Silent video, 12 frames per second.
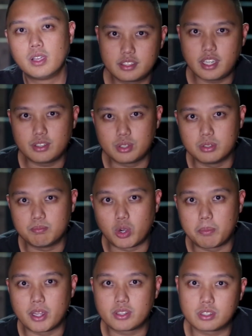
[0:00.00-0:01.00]
Stay tuned,
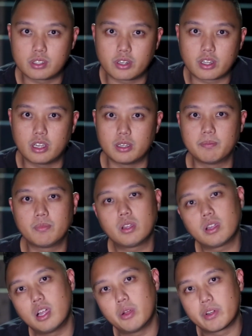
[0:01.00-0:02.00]
more mentors are to come. Uh,